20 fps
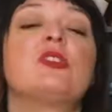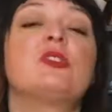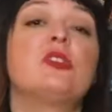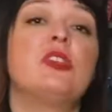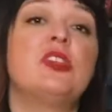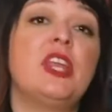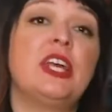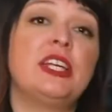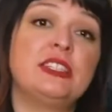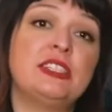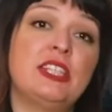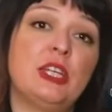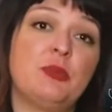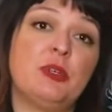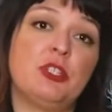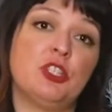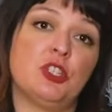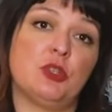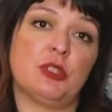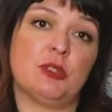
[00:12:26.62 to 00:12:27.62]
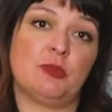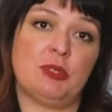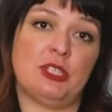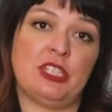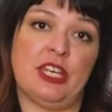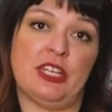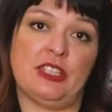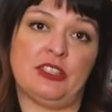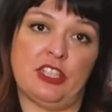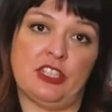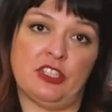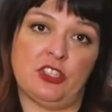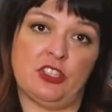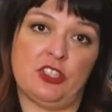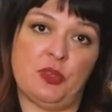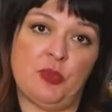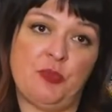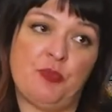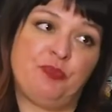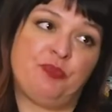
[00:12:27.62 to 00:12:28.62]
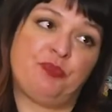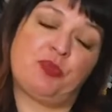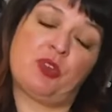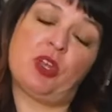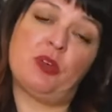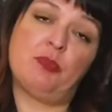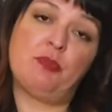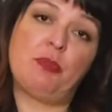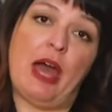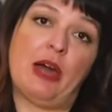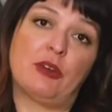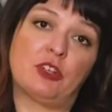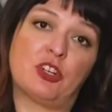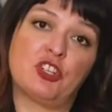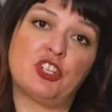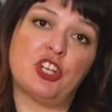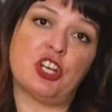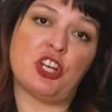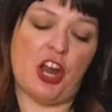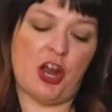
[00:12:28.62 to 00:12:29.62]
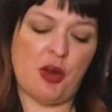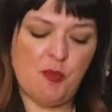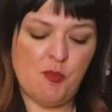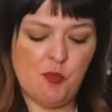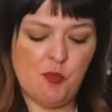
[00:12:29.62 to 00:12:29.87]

the next thing we do is we take this powdered sugar